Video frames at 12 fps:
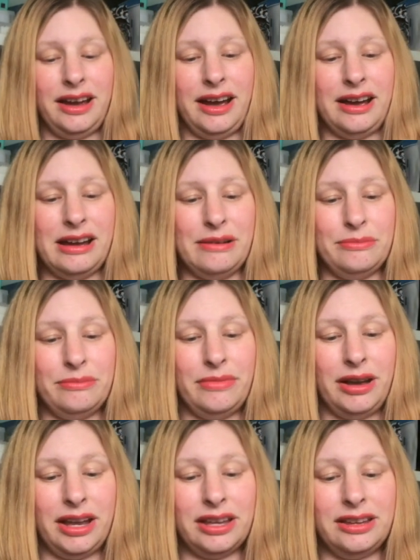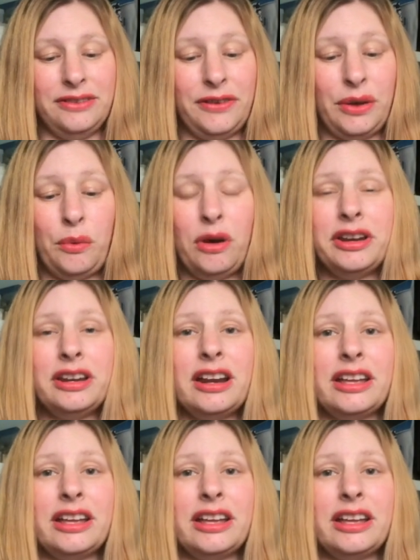If I wanted,